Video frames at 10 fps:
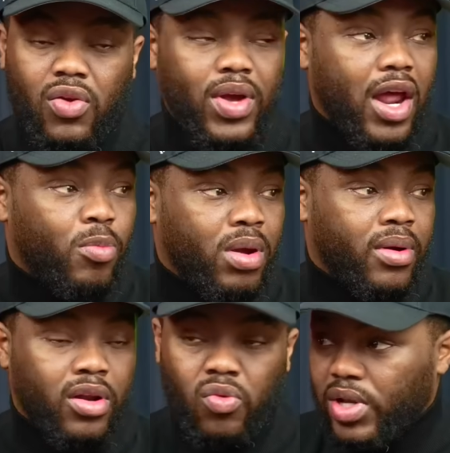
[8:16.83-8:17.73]
you got to
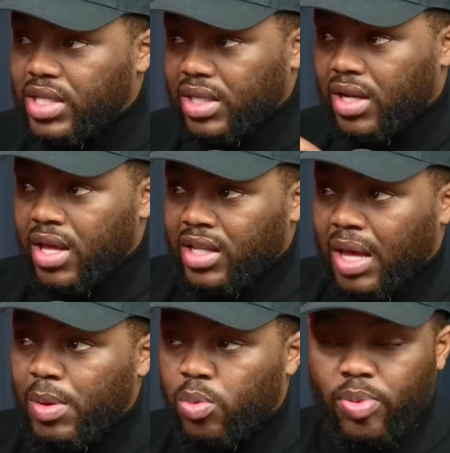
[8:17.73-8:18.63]
remember the reason that
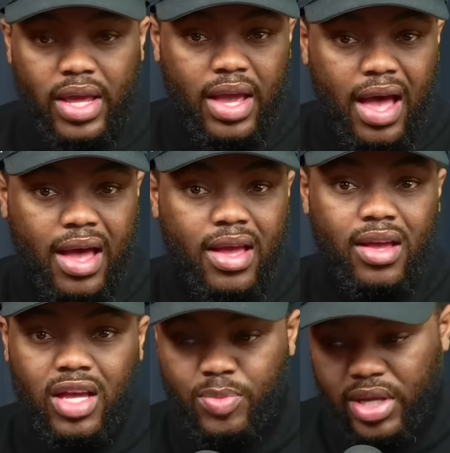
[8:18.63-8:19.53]
people play it hot
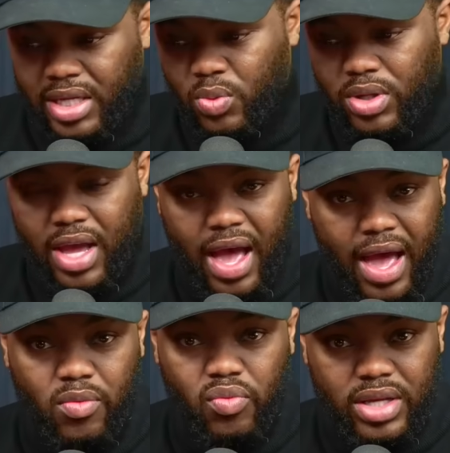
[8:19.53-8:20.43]
is because with
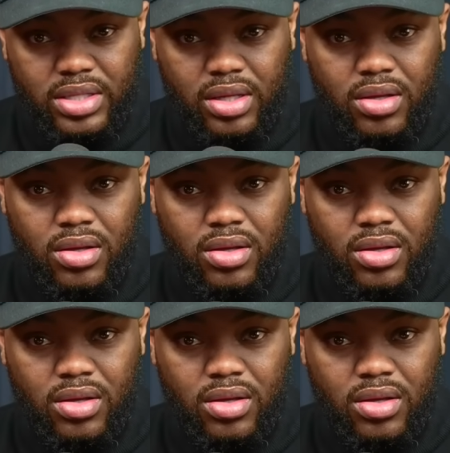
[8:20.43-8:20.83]
high risk,